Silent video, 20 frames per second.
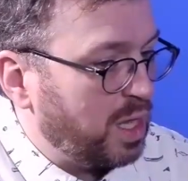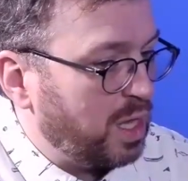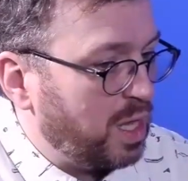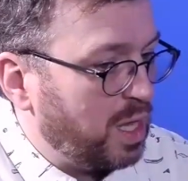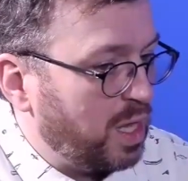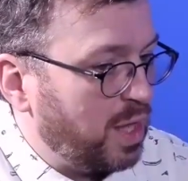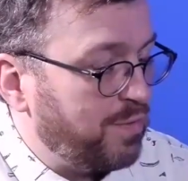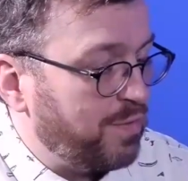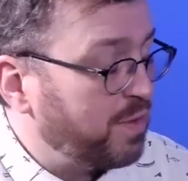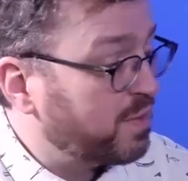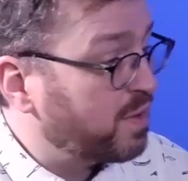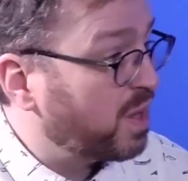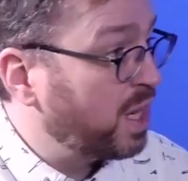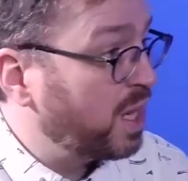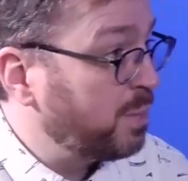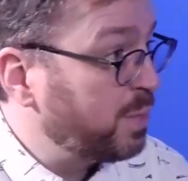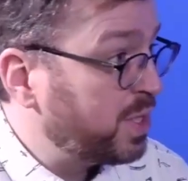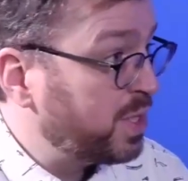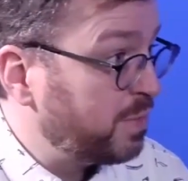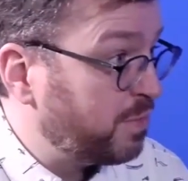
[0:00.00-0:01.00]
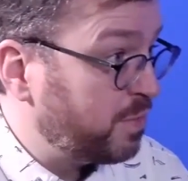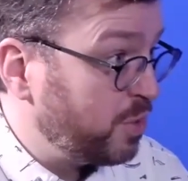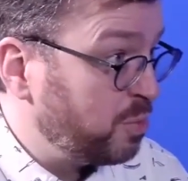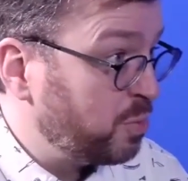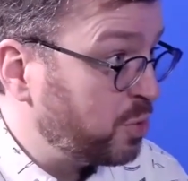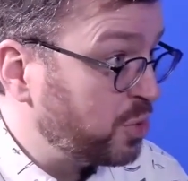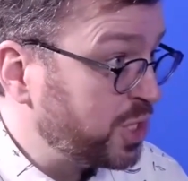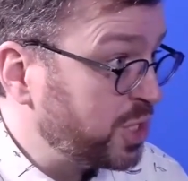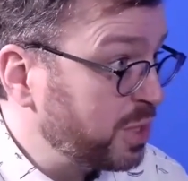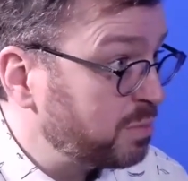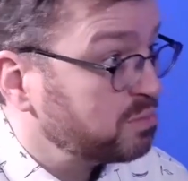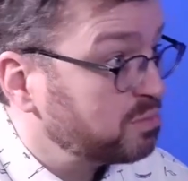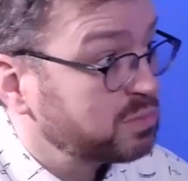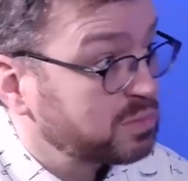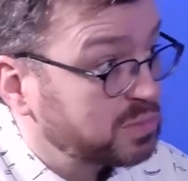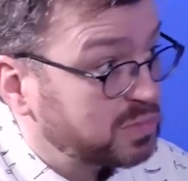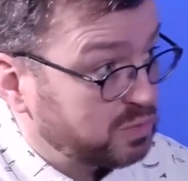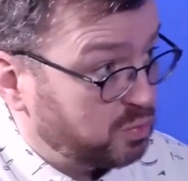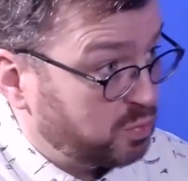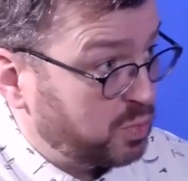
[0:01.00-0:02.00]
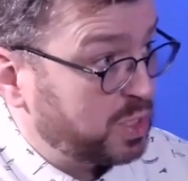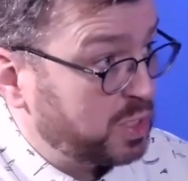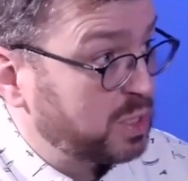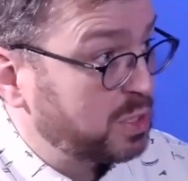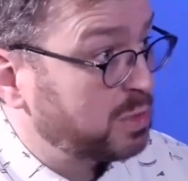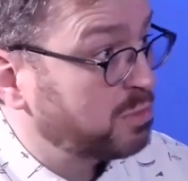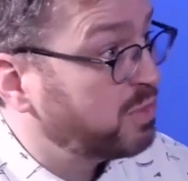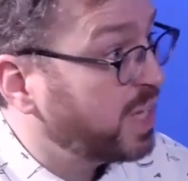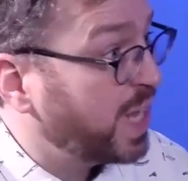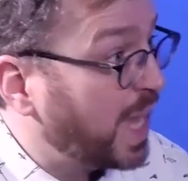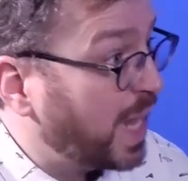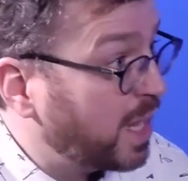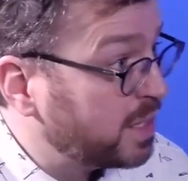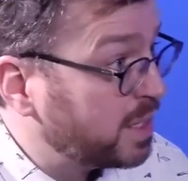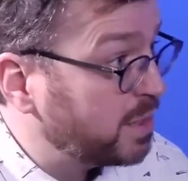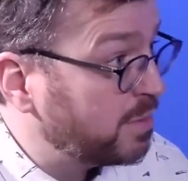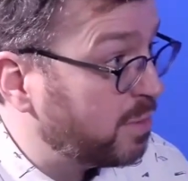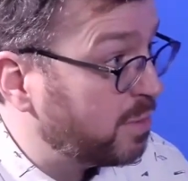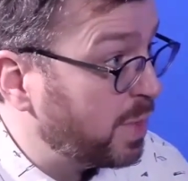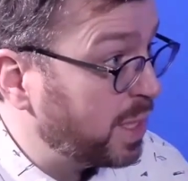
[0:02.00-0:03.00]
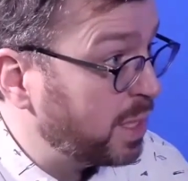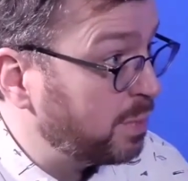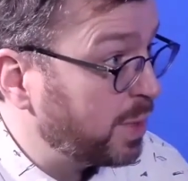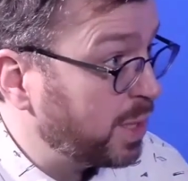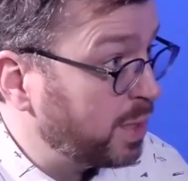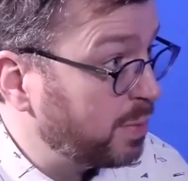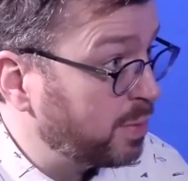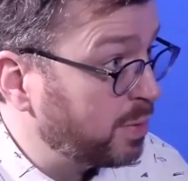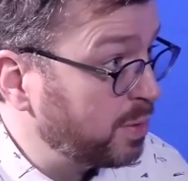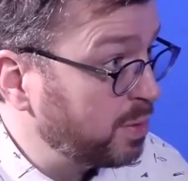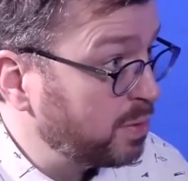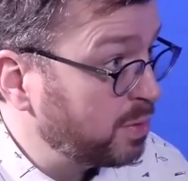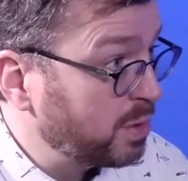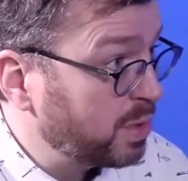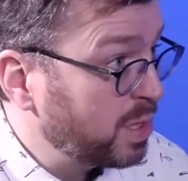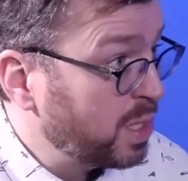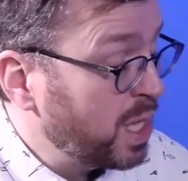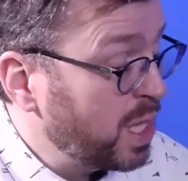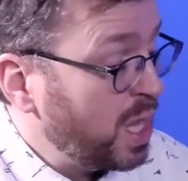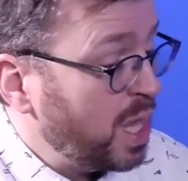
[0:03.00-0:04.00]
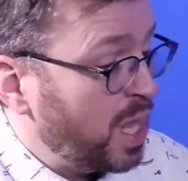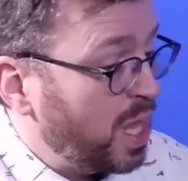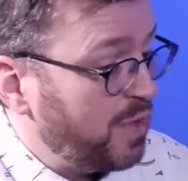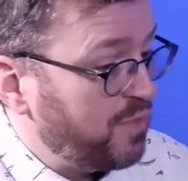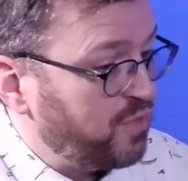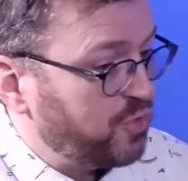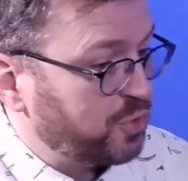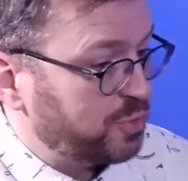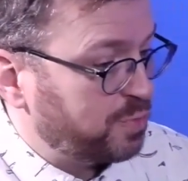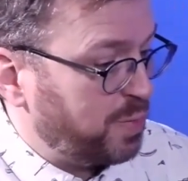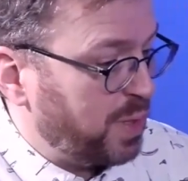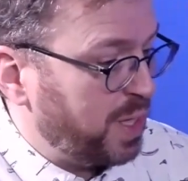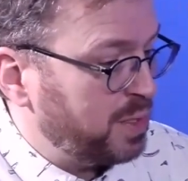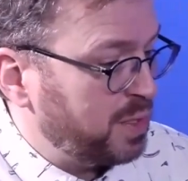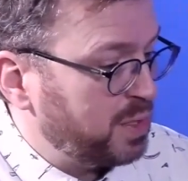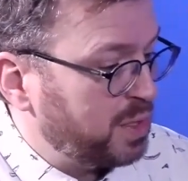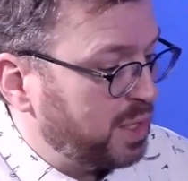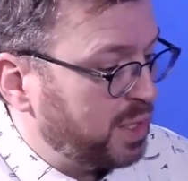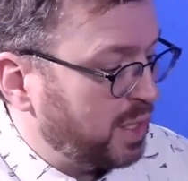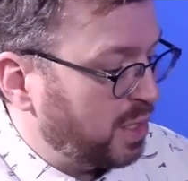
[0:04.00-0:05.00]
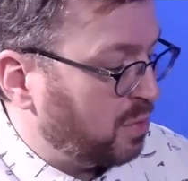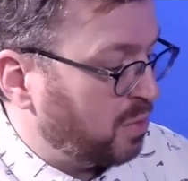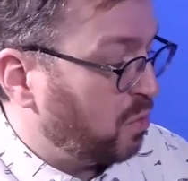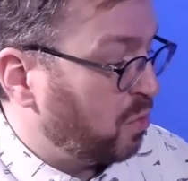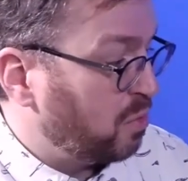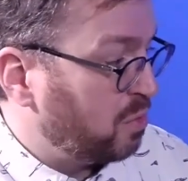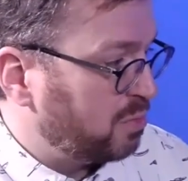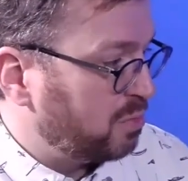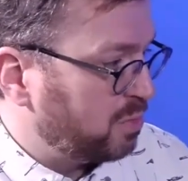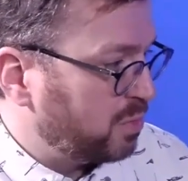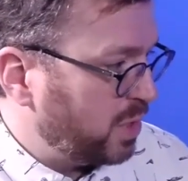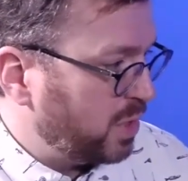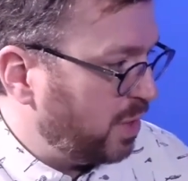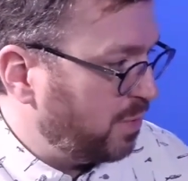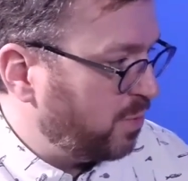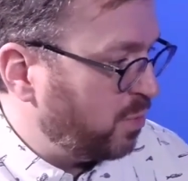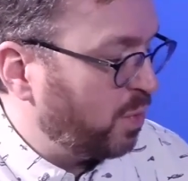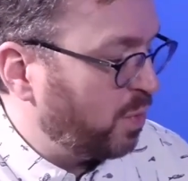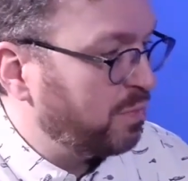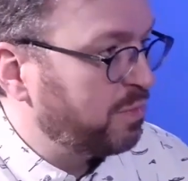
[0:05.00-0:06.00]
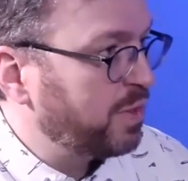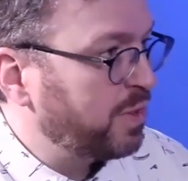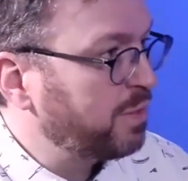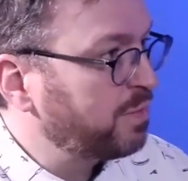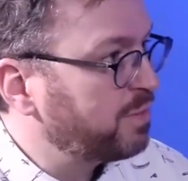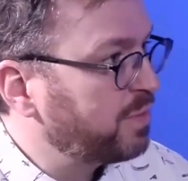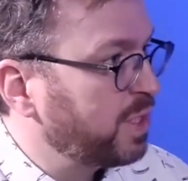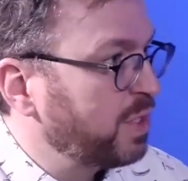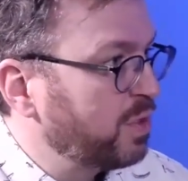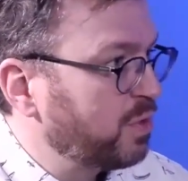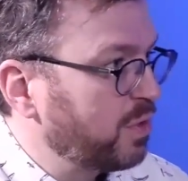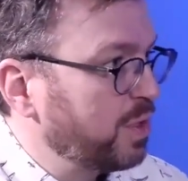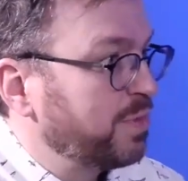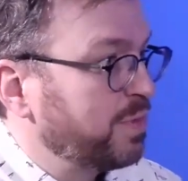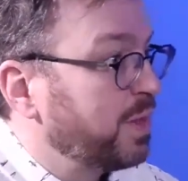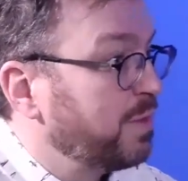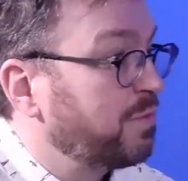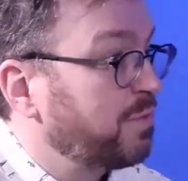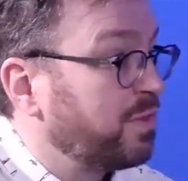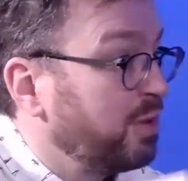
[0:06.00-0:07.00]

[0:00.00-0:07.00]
If you've got a limited food budget, which is a reality for many people, if you're spending even $150 or even